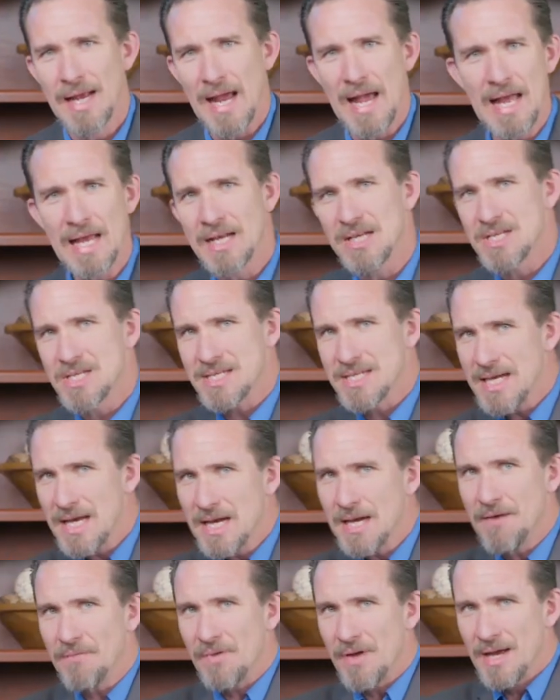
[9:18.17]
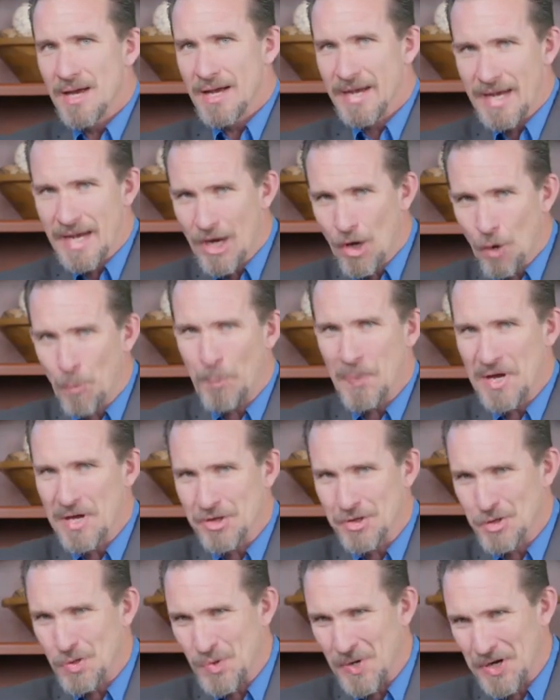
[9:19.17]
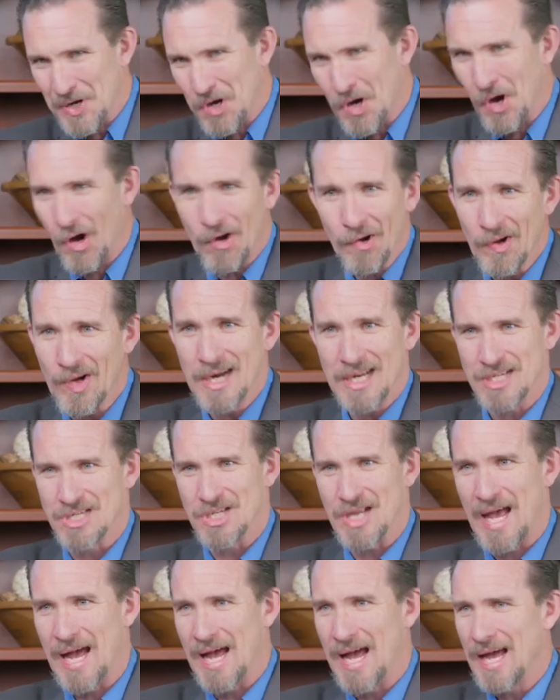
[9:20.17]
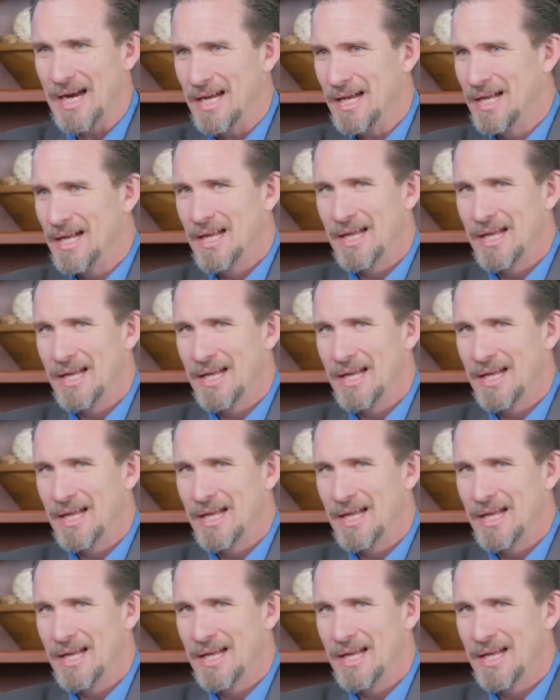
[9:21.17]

And instead of helping to encourage that,